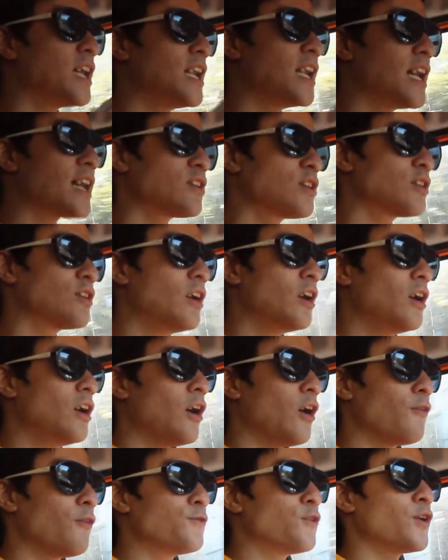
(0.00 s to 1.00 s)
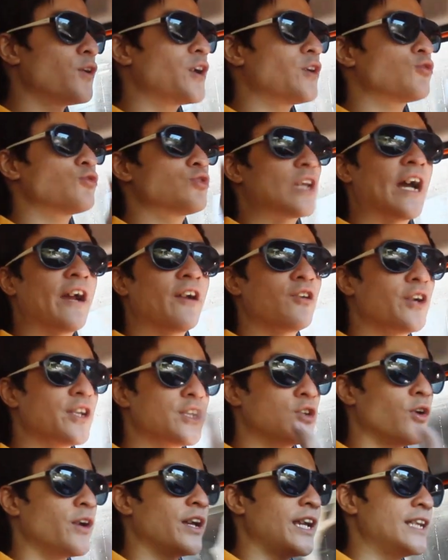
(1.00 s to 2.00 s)
a lot of no tire
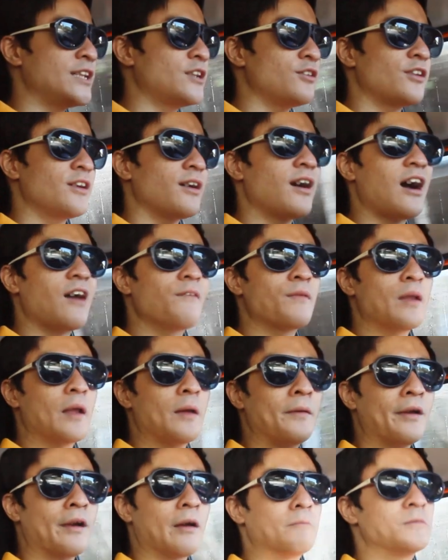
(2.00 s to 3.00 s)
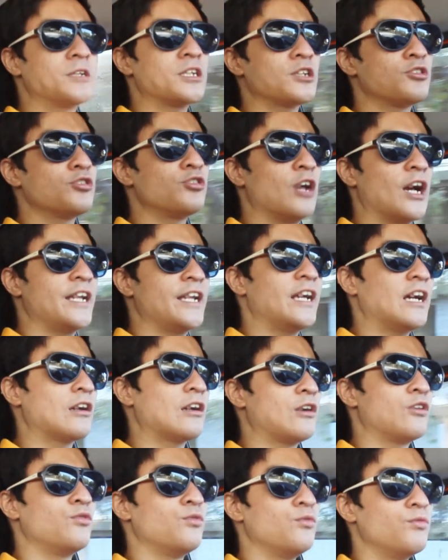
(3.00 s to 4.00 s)
noise going into the cabin and here I'm just running
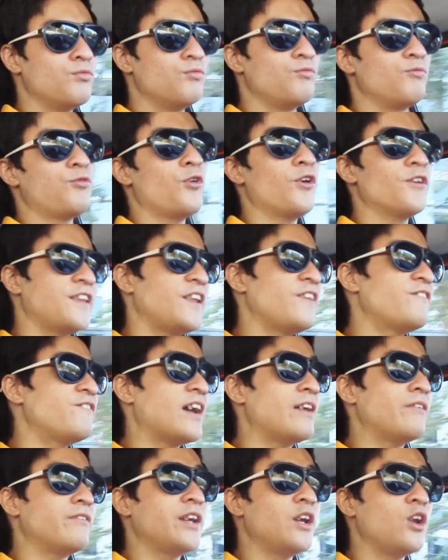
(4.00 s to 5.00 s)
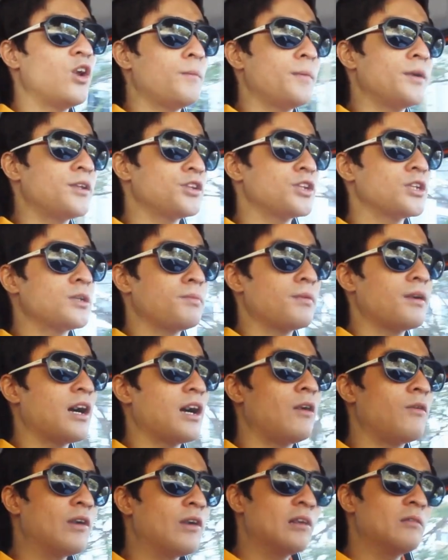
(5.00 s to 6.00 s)
around 45 kilometers per
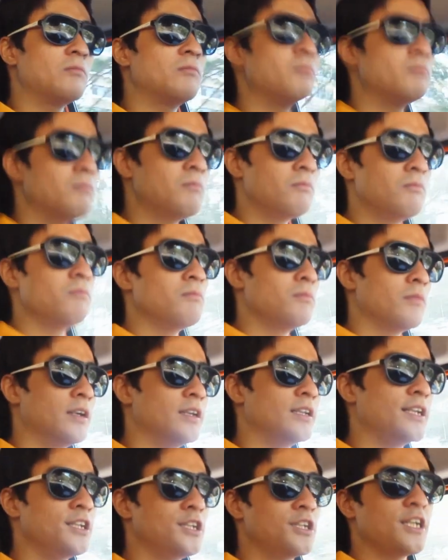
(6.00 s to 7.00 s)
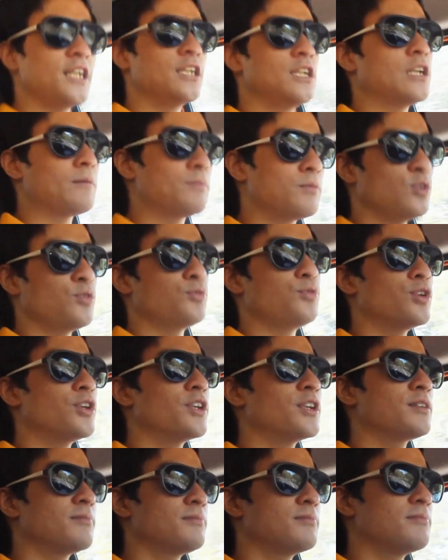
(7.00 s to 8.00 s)
hour and then change up to
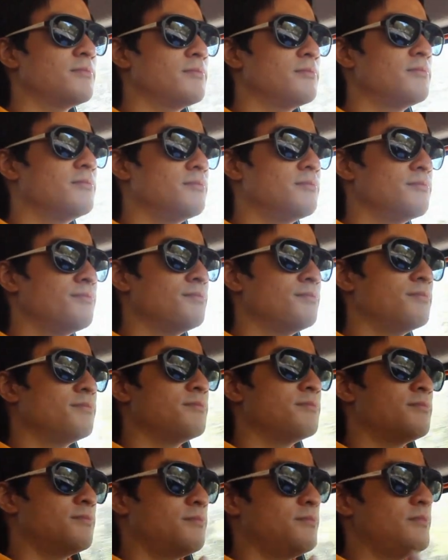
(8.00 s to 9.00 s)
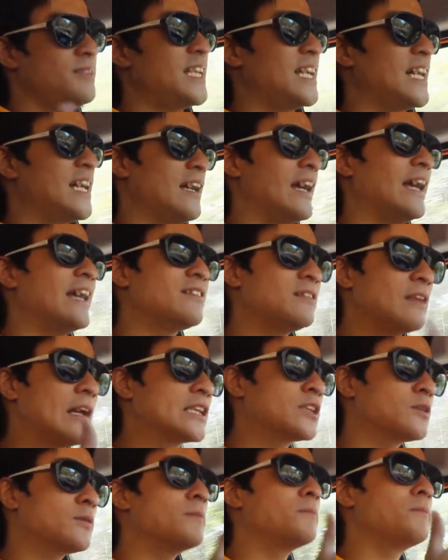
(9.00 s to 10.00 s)
fourth yeah and
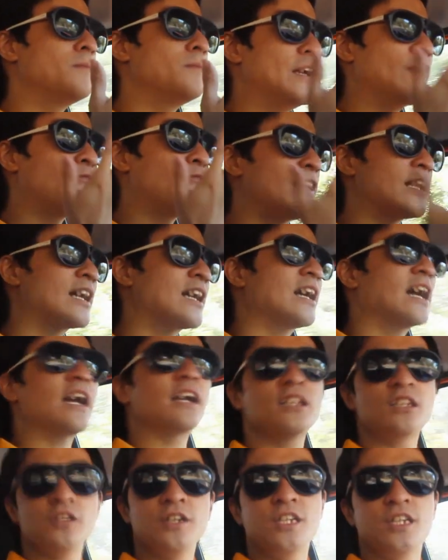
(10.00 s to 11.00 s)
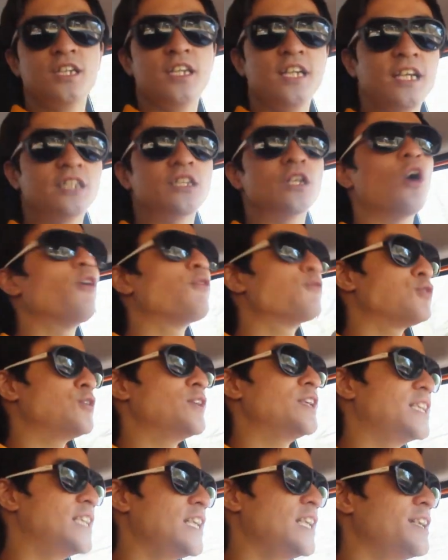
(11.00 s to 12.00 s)
as well given the characteristics of
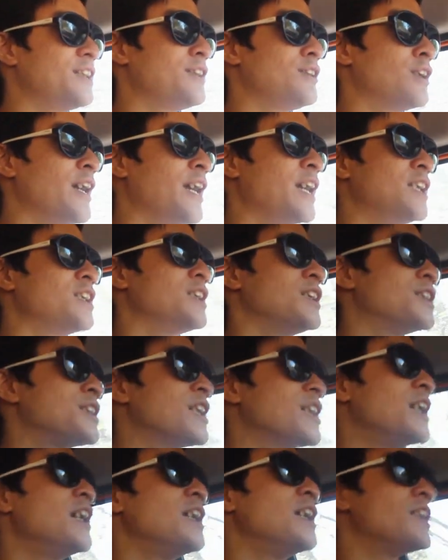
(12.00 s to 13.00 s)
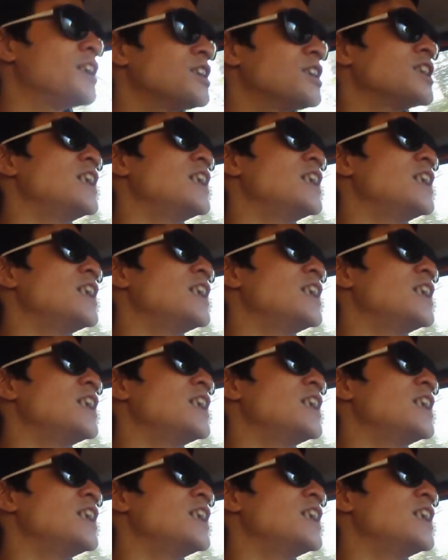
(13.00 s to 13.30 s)
three-cylinder engines there's